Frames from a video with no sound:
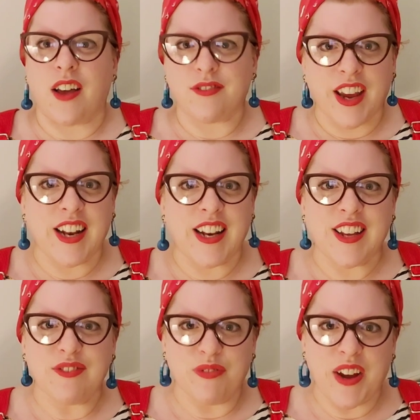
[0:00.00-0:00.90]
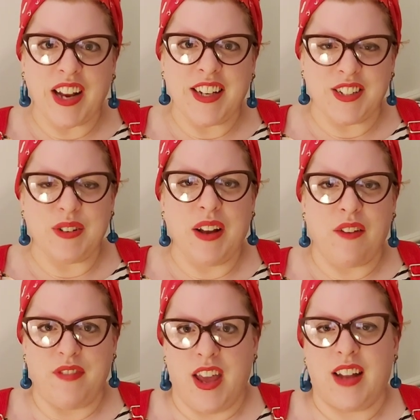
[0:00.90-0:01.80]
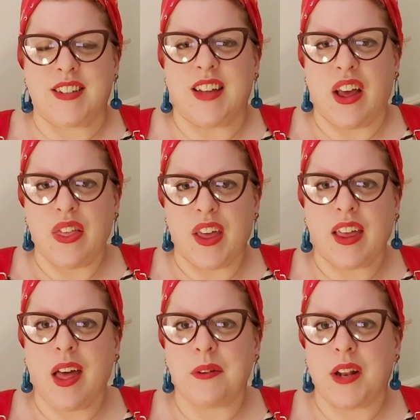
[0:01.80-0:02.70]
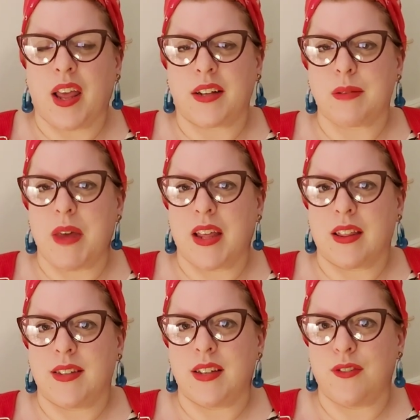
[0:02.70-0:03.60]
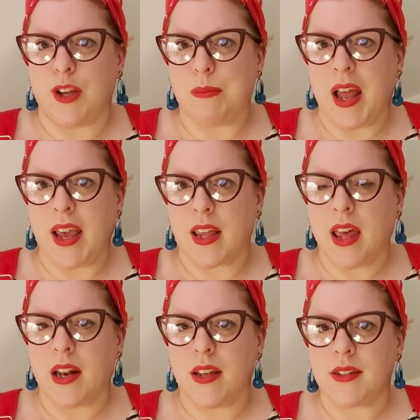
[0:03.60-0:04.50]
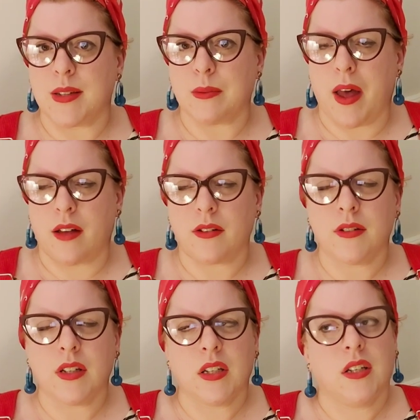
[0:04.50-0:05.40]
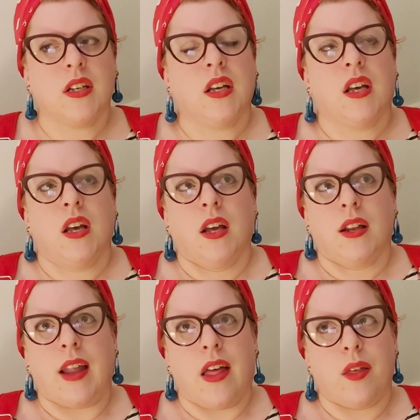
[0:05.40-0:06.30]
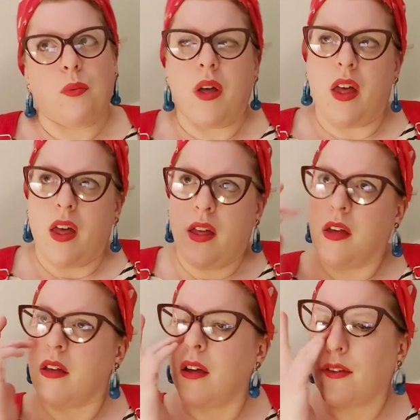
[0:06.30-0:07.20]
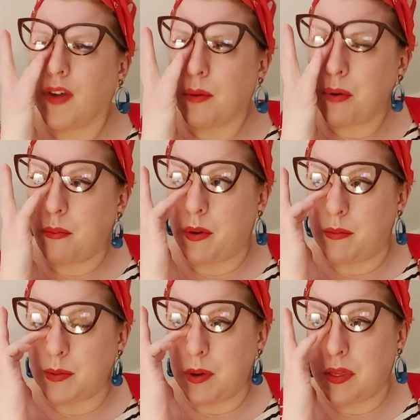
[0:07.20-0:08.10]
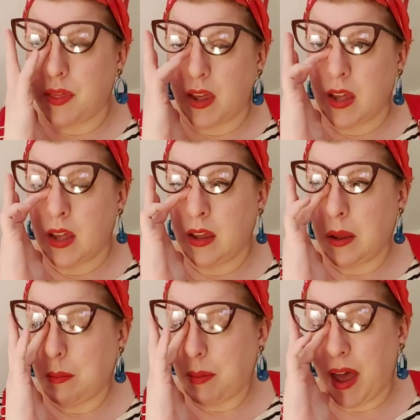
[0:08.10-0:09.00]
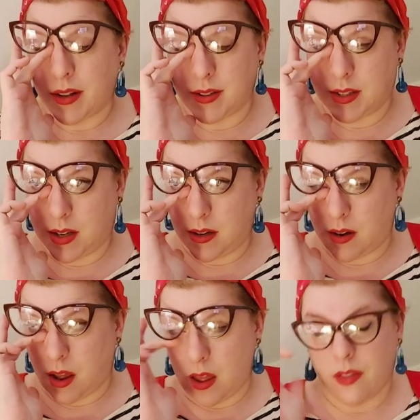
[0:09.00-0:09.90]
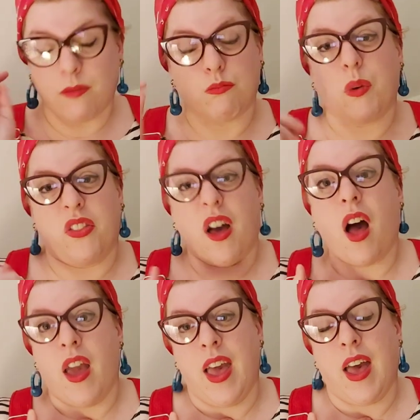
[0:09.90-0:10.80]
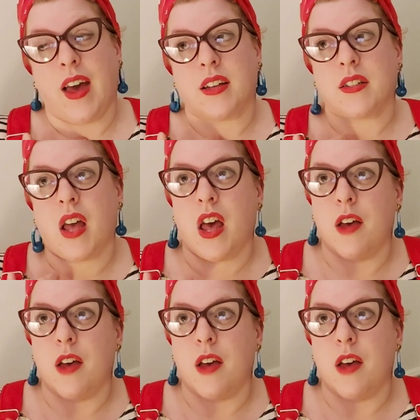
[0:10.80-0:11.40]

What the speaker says: I really, really do love it. I think I would like to make this in a few plain colours as well. Now, there were a few problems with the pattern, well, I had.